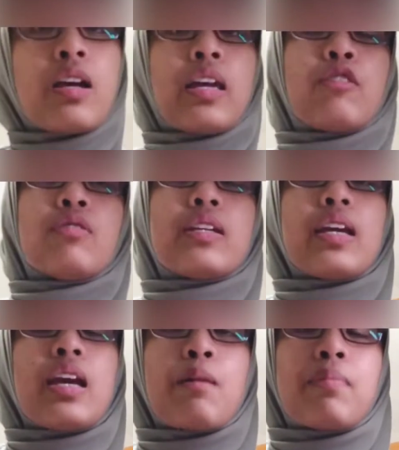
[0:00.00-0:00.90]
Okay, tooth
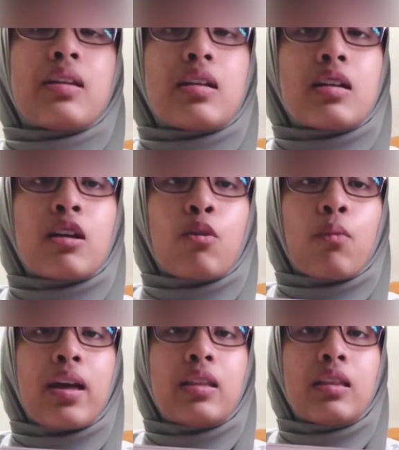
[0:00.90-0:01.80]
decay happen
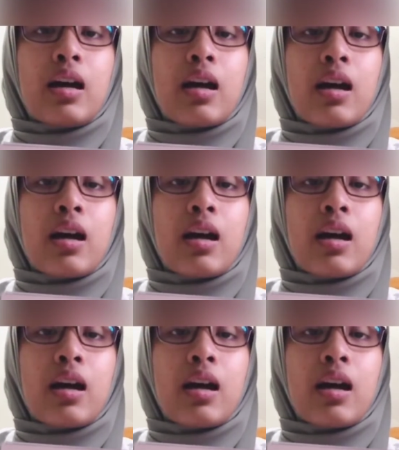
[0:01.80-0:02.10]
when